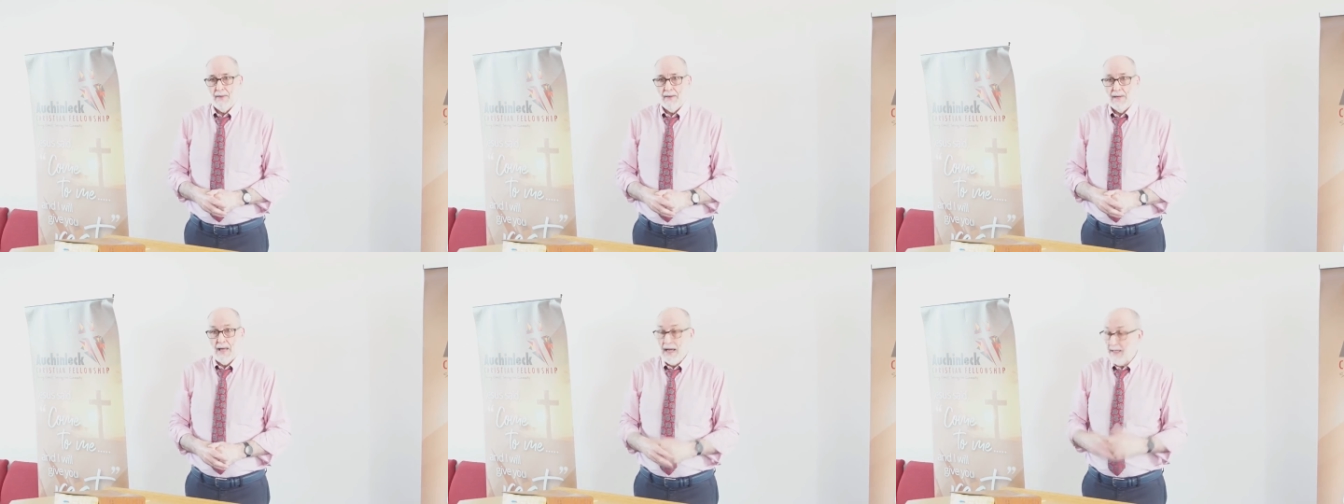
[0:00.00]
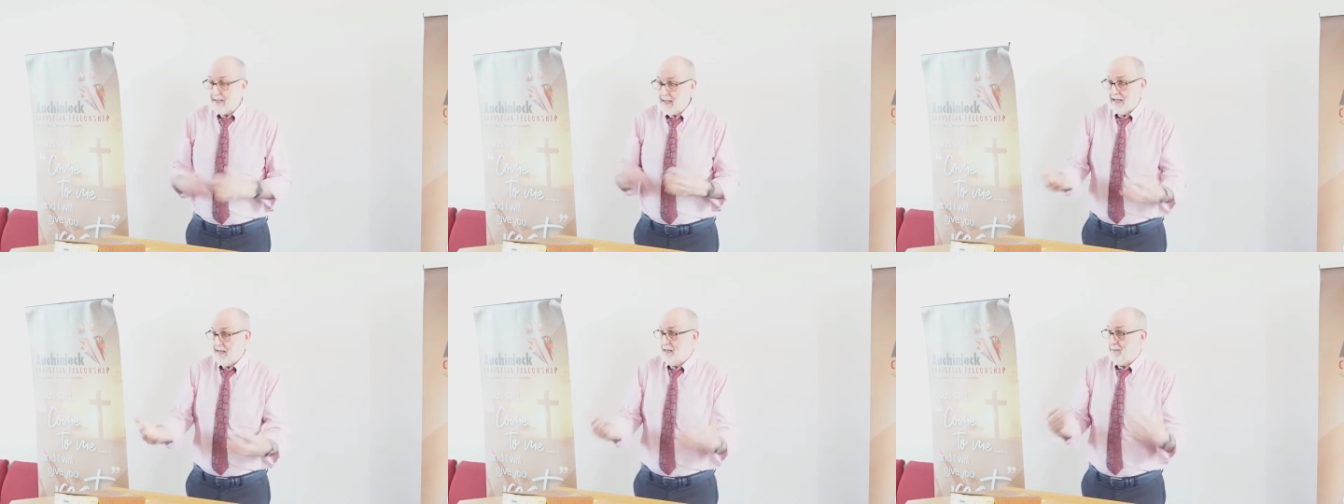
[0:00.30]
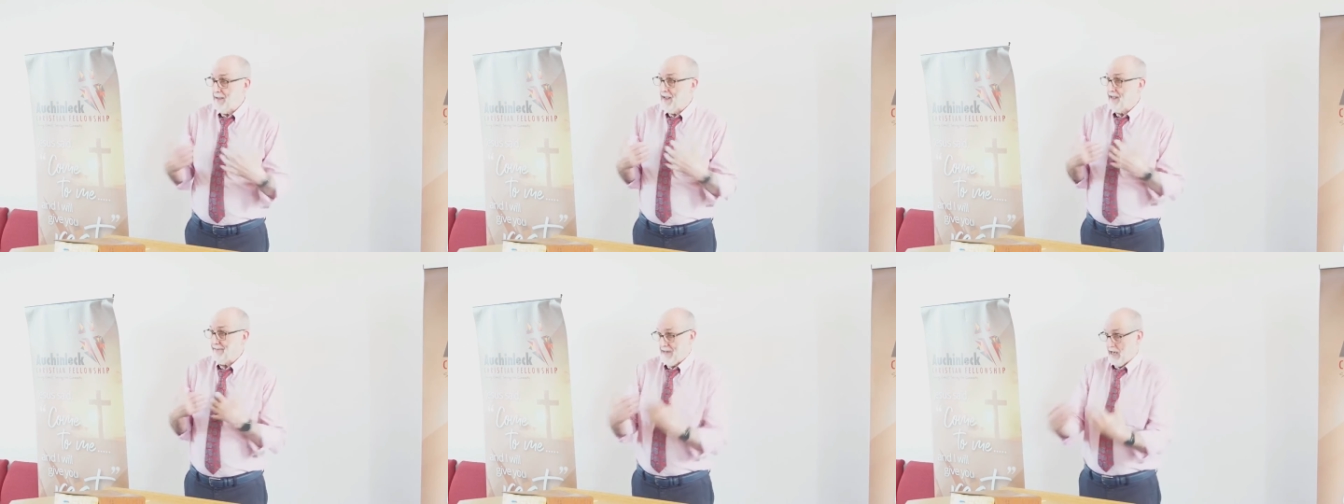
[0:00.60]
I can't
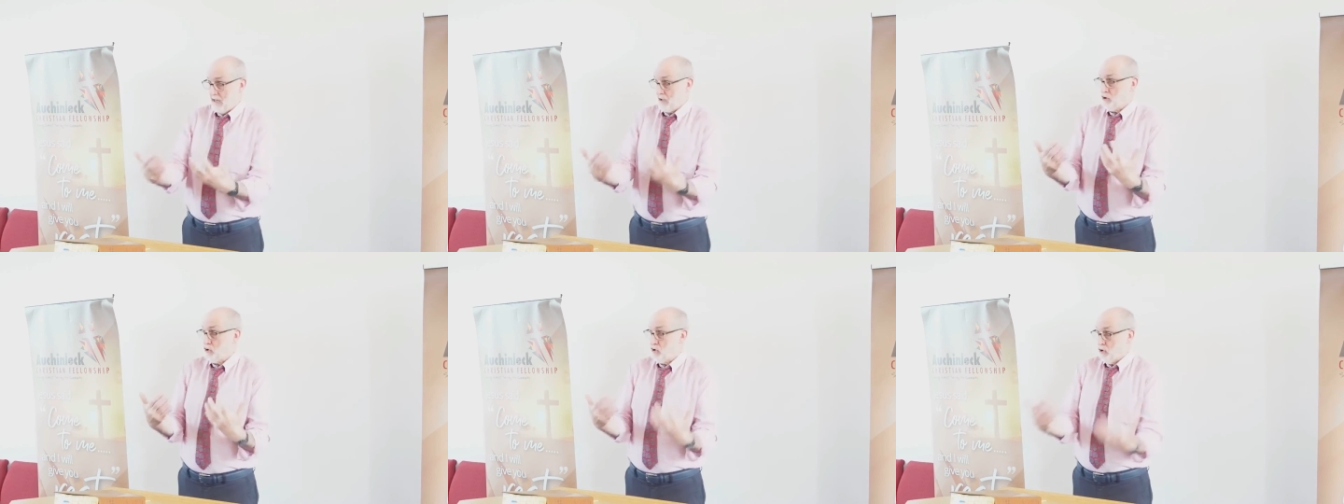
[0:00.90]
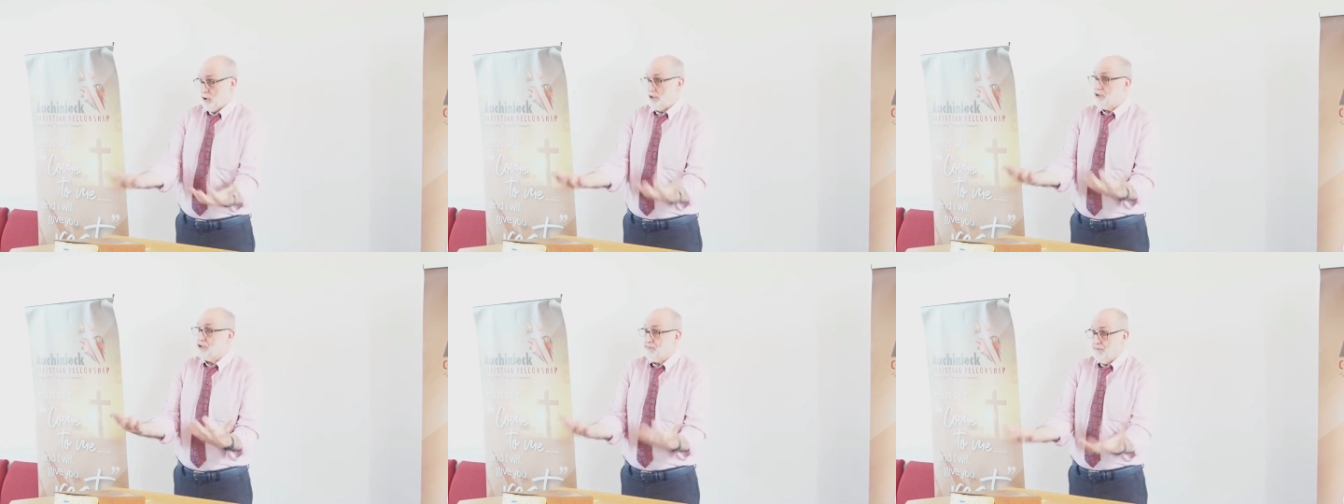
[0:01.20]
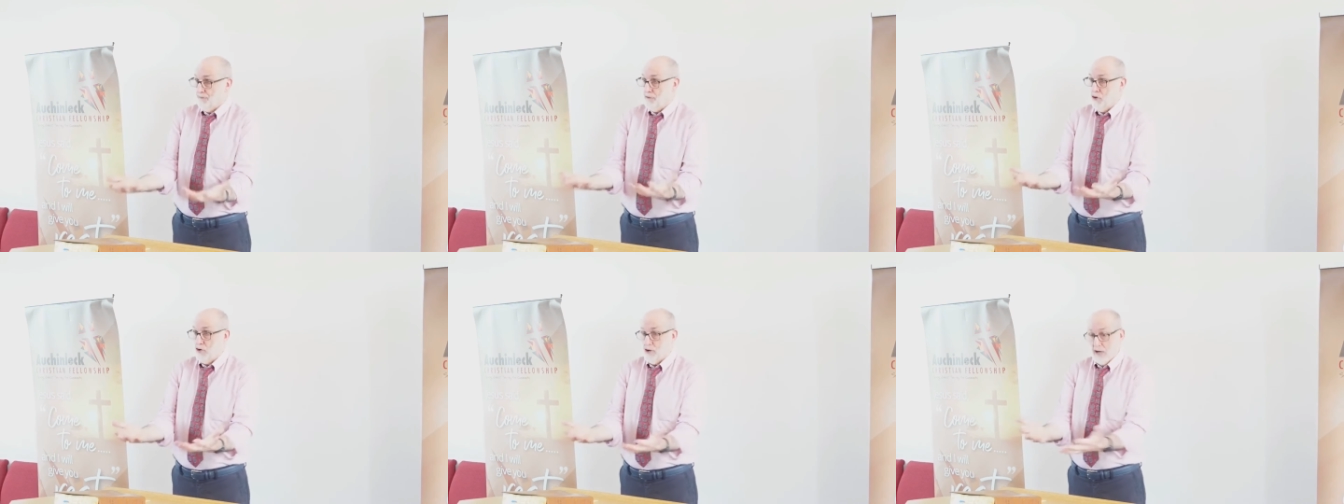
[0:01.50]
make that choice
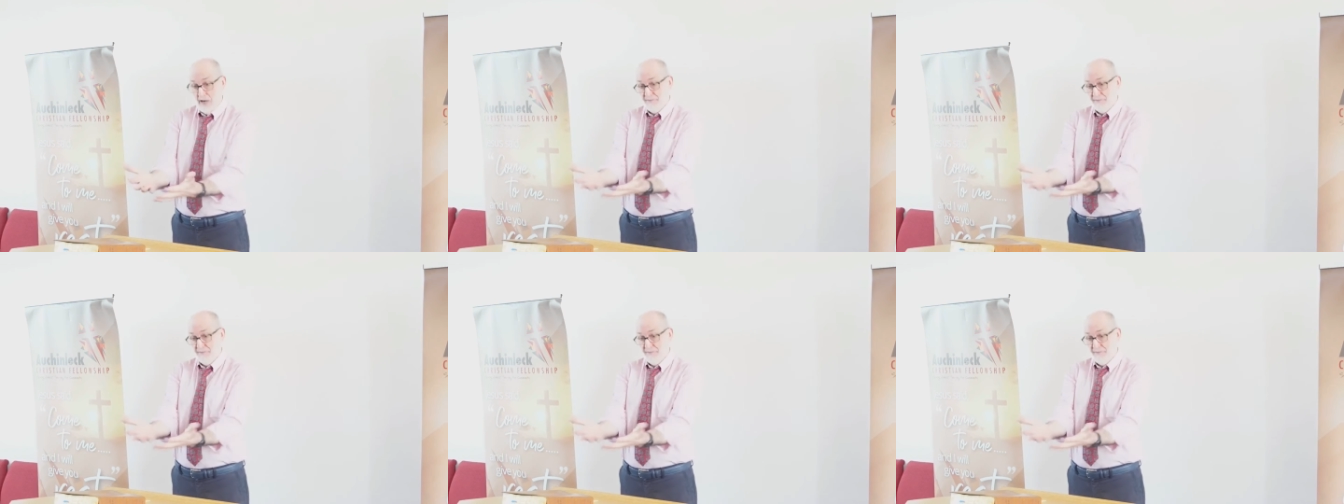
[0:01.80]
for you.